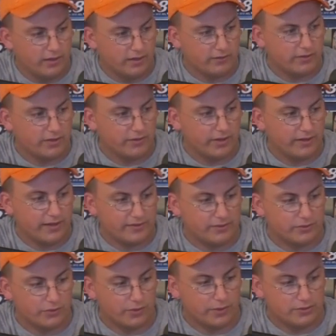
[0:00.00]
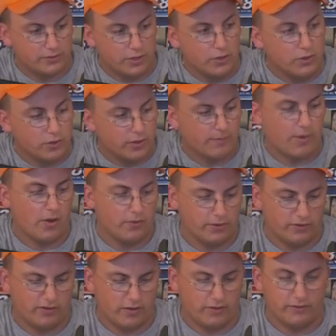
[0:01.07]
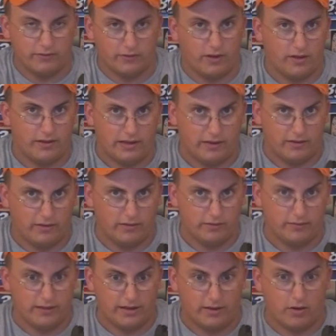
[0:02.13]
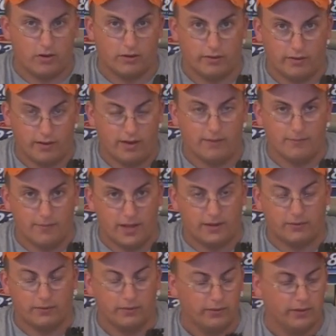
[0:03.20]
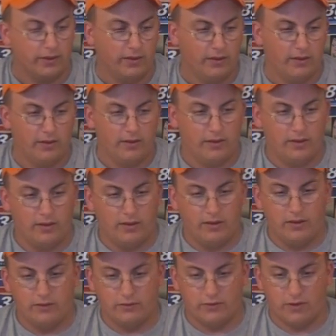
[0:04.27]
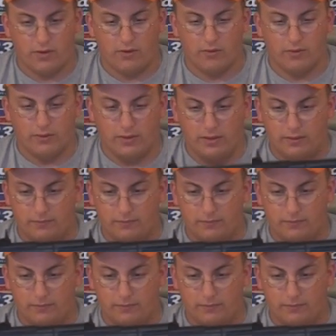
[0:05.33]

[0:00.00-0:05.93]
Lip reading: considering that there's only two components on this gun that are not metal. So,